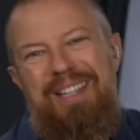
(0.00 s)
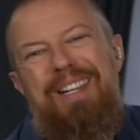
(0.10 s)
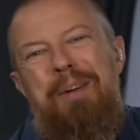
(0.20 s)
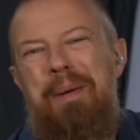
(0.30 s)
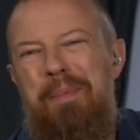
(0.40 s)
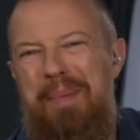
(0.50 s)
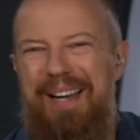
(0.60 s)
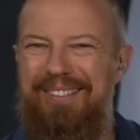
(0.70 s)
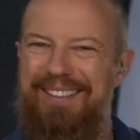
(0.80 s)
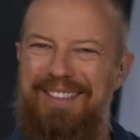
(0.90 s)
You know, remember
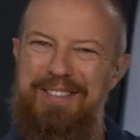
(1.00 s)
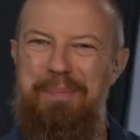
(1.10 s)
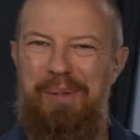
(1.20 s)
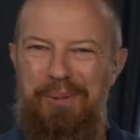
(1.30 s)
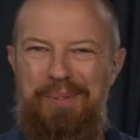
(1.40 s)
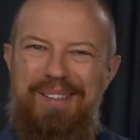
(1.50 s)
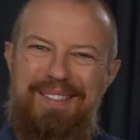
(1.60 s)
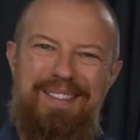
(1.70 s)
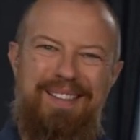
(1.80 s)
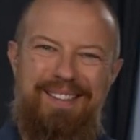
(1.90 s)
back when they used to build the readers
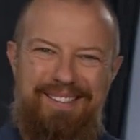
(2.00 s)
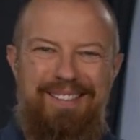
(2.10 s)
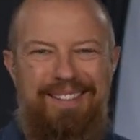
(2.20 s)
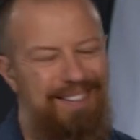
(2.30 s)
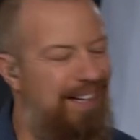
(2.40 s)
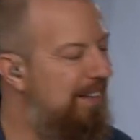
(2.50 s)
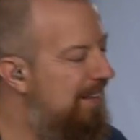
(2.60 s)
into the, yeah.